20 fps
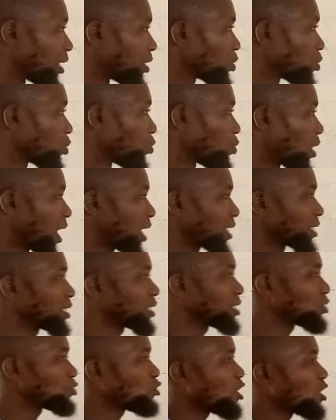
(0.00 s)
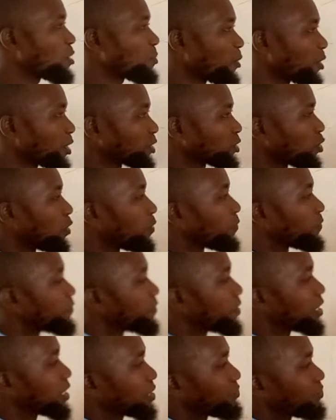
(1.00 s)
So we can see the two endpoints
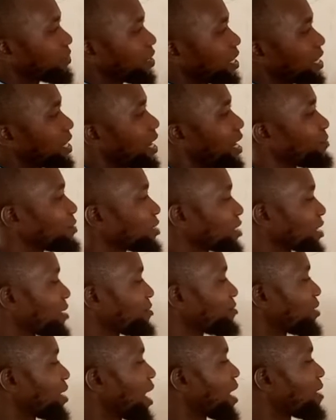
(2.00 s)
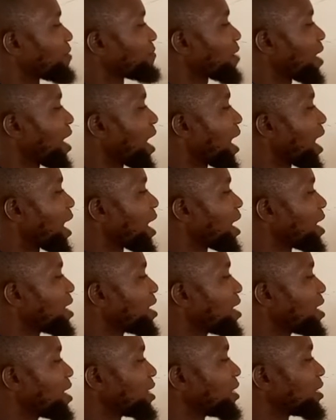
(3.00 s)
of this very diameter we have are
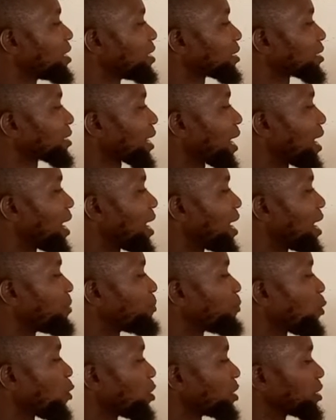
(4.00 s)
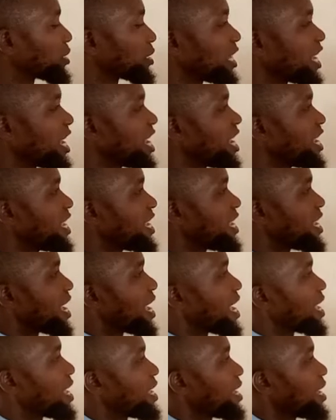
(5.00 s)
point A
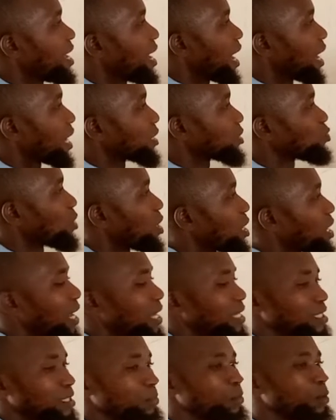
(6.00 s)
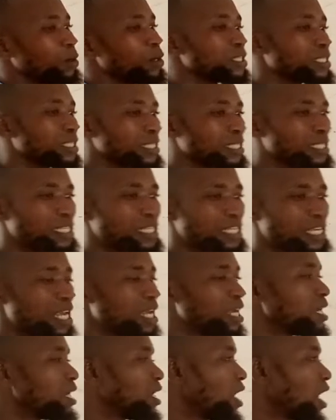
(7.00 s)
here as well as the point C here.
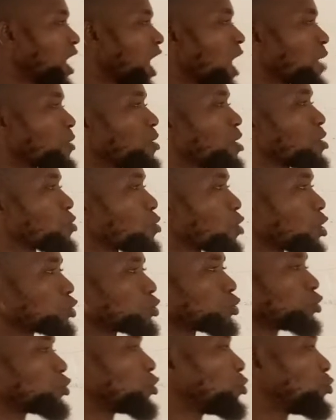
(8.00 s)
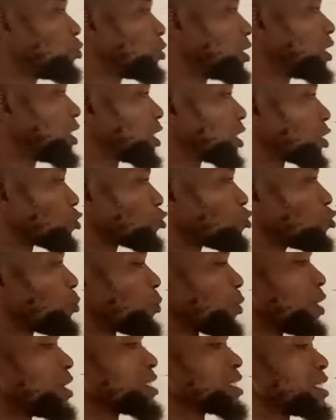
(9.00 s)
And what we want to do with these 2
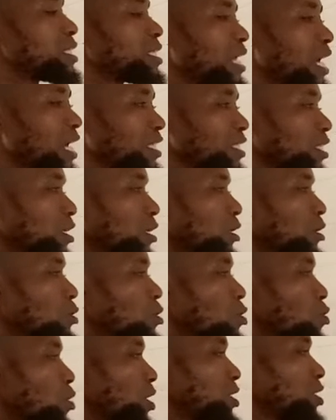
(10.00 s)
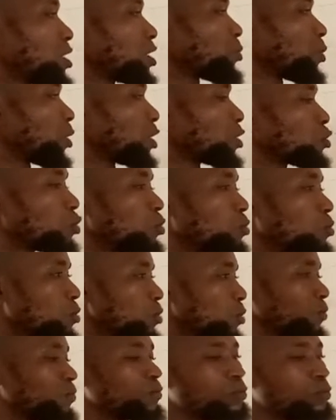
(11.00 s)
points is that we want this point to move,